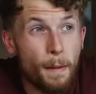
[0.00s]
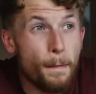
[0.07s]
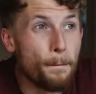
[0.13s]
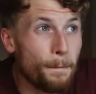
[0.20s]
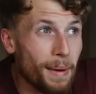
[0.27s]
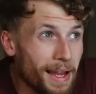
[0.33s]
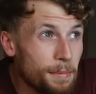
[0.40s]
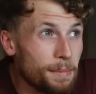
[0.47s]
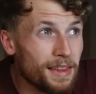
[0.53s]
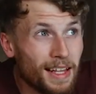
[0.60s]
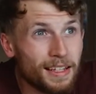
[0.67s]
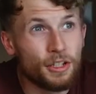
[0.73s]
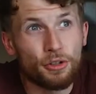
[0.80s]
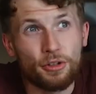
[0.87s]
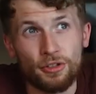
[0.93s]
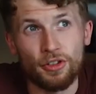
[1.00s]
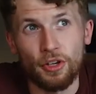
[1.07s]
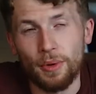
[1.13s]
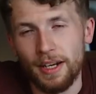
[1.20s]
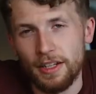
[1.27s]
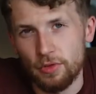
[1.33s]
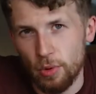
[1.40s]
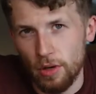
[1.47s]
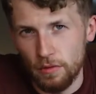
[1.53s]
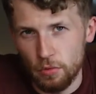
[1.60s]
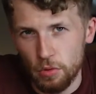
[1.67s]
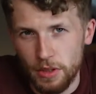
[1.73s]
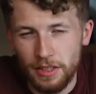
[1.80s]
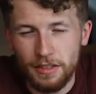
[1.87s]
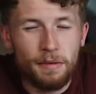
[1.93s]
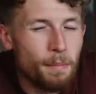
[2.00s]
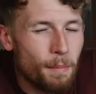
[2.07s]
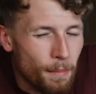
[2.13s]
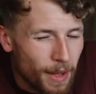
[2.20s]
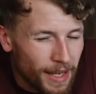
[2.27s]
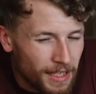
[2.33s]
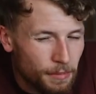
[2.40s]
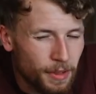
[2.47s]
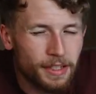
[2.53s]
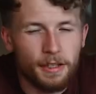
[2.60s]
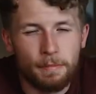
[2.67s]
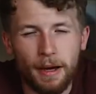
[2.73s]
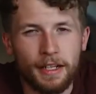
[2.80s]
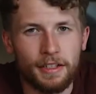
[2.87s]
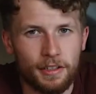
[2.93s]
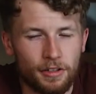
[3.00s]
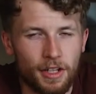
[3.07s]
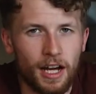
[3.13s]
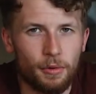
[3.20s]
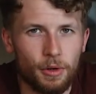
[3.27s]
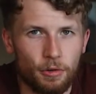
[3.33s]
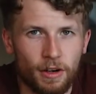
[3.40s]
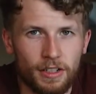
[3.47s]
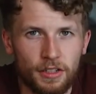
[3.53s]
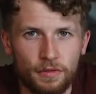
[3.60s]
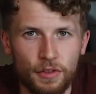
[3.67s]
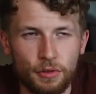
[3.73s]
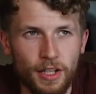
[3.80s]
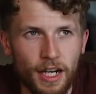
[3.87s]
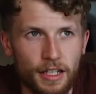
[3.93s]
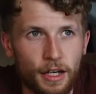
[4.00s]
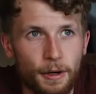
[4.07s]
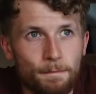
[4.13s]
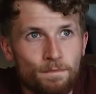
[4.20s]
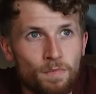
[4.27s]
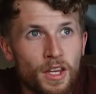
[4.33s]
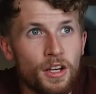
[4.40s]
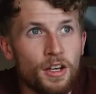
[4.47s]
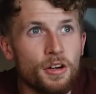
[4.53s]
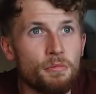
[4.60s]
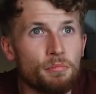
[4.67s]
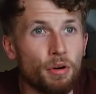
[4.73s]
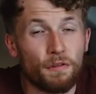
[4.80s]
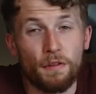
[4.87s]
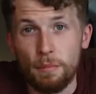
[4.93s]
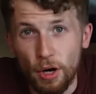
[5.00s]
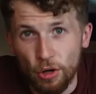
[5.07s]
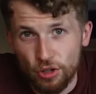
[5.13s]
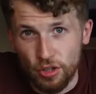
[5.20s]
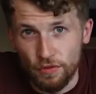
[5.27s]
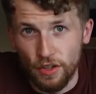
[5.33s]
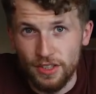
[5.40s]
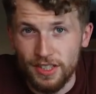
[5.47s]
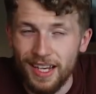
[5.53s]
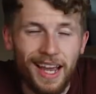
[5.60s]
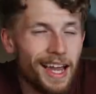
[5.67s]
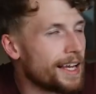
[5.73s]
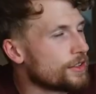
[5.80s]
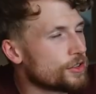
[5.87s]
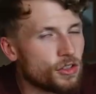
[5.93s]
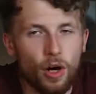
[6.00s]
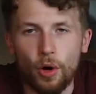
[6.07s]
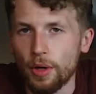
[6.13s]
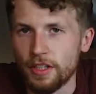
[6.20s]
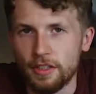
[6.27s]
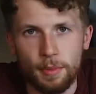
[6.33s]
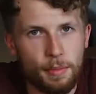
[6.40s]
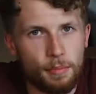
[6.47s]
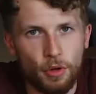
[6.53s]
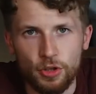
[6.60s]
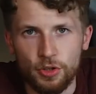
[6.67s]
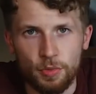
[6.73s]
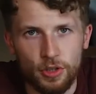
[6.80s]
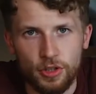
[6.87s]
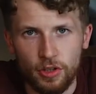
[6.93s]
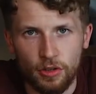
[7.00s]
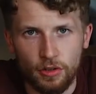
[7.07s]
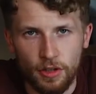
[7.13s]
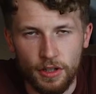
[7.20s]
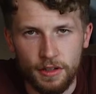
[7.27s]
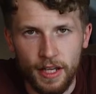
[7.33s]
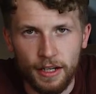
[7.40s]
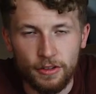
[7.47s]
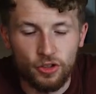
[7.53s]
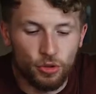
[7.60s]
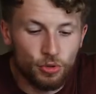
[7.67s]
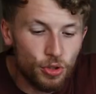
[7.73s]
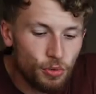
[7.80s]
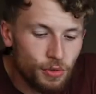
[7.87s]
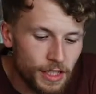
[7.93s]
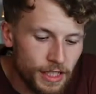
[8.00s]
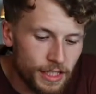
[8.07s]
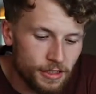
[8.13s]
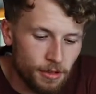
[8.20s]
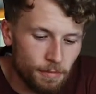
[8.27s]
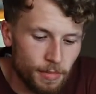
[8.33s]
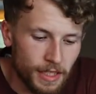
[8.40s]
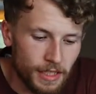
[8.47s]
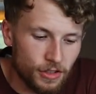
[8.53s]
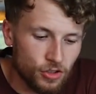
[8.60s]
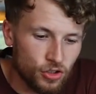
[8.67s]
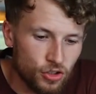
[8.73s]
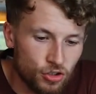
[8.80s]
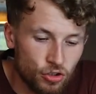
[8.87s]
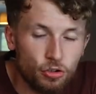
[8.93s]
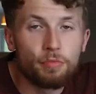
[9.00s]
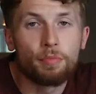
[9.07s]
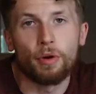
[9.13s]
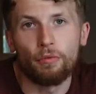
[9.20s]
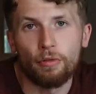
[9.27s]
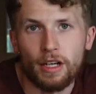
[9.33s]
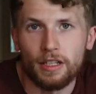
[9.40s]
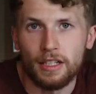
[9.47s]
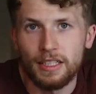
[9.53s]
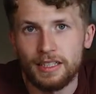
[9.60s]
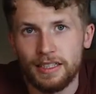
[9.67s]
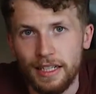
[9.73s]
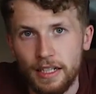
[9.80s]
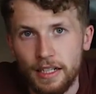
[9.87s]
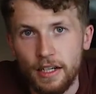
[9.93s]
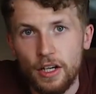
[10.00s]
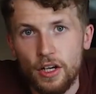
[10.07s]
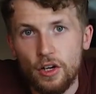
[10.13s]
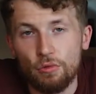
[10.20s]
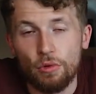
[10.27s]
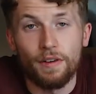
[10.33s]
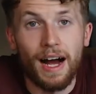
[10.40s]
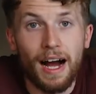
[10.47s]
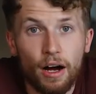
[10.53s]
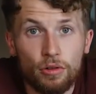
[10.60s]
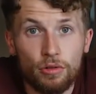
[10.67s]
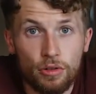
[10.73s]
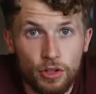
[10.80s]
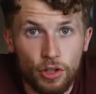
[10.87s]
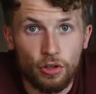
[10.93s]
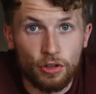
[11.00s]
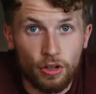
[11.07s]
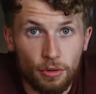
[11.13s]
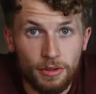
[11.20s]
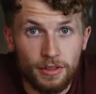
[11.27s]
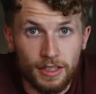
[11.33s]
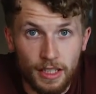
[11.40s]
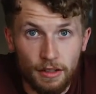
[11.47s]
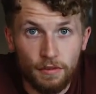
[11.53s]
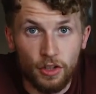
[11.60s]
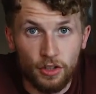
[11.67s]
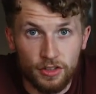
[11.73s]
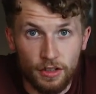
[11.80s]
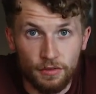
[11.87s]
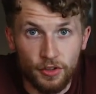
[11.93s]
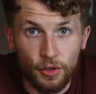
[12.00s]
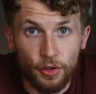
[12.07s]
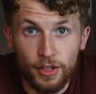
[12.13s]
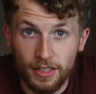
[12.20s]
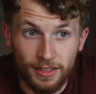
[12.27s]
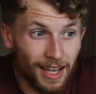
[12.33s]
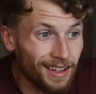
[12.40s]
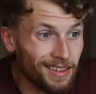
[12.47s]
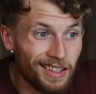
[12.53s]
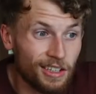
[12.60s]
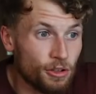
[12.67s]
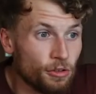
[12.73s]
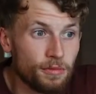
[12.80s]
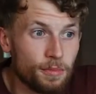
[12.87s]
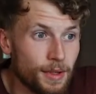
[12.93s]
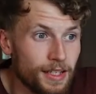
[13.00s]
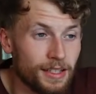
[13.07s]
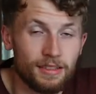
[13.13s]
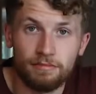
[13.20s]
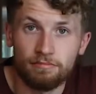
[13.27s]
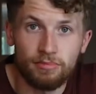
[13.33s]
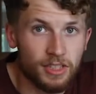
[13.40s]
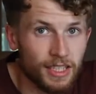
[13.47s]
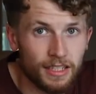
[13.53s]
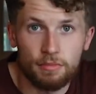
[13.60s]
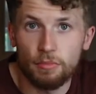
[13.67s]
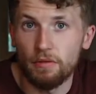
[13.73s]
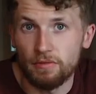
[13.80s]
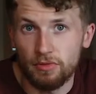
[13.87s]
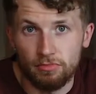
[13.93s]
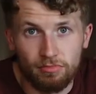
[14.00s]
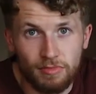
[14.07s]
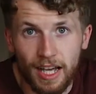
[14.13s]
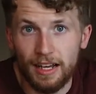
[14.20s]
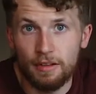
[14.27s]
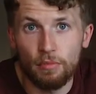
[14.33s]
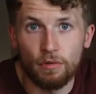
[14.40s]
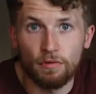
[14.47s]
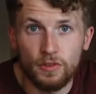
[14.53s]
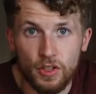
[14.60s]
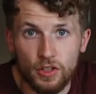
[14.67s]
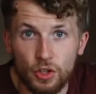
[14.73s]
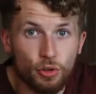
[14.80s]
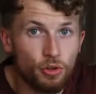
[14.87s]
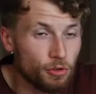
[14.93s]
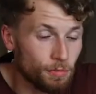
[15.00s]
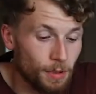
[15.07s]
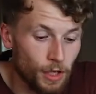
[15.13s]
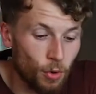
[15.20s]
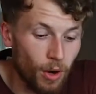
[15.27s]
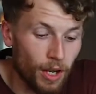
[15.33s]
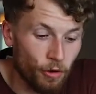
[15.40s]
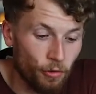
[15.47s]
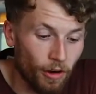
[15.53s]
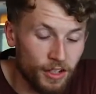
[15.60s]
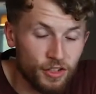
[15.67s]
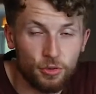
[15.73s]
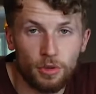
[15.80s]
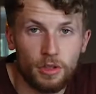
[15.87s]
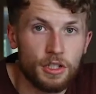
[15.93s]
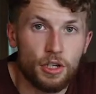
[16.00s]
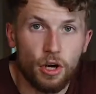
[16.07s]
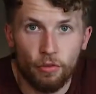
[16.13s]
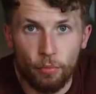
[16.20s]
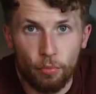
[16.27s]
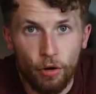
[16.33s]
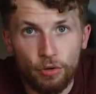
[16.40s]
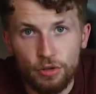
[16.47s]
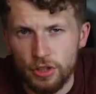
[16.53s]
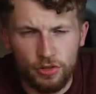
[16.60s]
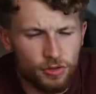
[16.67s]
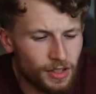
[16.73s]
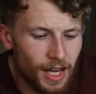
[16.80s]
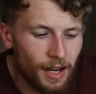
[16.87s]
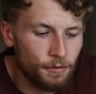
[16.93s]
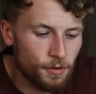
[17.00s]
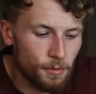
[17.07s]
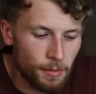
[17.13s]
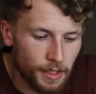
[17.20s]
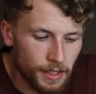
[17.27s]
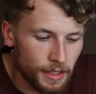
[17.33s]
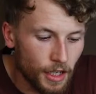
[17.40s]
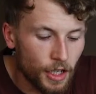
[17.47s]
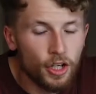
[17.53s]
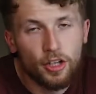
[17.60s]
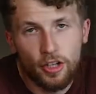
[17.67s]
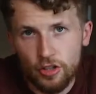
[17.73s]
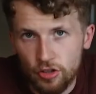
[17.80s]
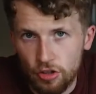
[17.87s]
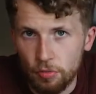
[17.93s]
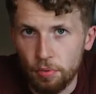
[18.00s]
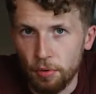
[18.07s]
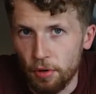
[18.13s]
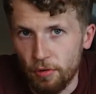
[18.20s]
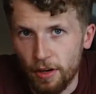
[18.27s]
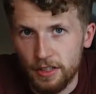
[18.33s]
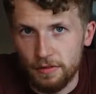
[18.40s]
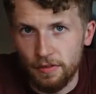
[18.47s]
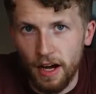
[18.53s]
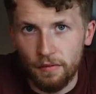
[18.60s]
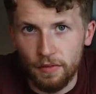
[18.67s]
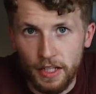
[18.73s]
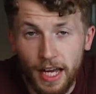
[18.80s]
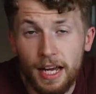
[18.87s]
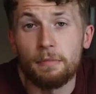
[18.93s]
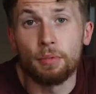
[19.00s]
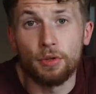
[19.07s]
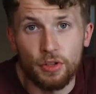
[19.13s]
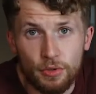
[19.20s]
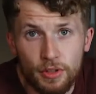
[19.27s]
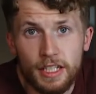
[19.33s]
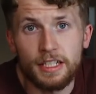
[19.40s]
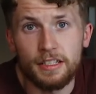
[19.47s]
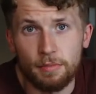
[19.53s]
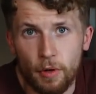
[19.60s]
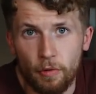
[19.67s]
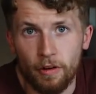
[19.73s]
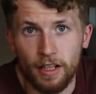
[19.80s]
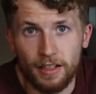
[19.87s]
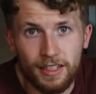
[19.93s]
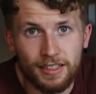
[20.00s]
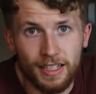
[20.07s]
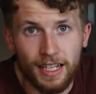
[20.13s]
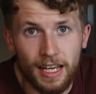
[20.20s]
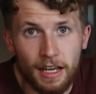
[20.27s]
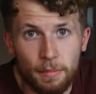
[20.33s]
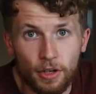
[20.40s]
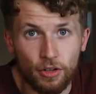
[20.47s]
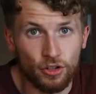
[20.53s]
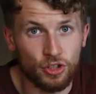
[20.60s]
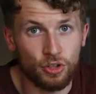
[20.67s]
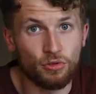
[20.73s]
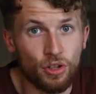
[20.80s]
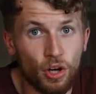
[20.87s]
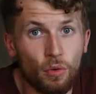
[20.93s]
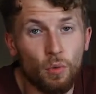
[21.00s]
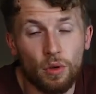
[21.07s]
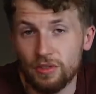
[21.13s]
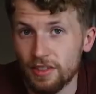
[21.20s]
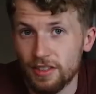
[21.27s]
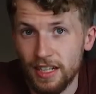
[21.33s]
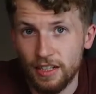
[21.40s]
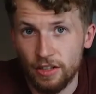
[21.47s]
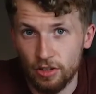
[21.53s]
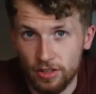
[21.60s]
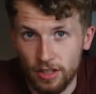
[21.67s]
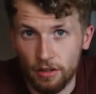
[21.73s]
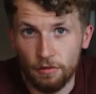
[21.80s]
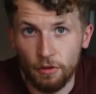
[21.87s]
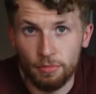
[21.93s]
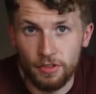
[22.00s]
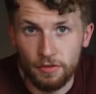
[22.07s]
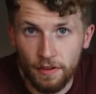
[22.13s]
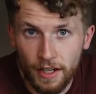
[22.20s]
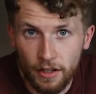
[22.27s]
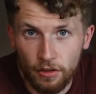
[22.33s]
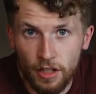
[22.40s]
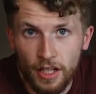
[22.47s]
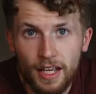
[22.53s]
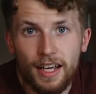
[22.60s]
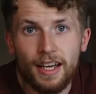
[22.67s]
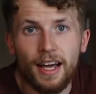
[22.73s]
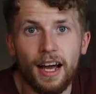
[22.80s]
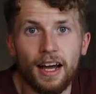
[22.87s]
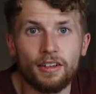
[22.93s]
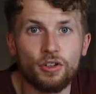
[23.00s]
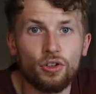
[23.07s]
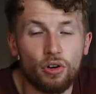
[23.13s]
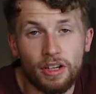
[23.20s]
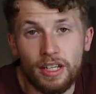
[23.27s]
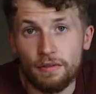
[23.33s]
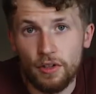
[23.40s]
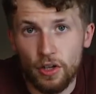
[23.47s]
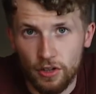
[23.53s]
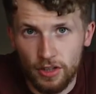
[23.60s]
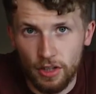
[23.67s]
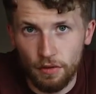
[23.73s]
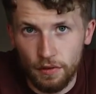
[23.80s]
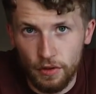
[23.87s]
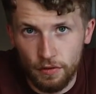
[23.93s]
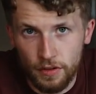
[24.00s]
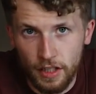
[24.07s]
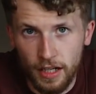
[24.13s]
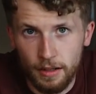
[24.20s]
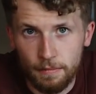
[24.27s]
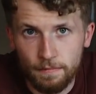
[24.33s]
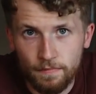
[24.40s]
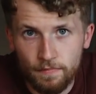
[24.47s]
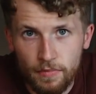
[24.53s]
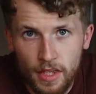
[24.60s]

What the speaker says: Maybe then you could do it in 12 weeks, maybe, depending on how aggressive you diet. But for most of us, it's going to be much longer than that. So you need to be super realistic with how long you're going to give yourself to do this. And it could be 6 months, 9 months. You could be quite gradual in your approach. It doesn't have to be super aggressive out of the gate, but you need to be realistic here, because you don't want to set yourself up to fail and not give yourself enough time.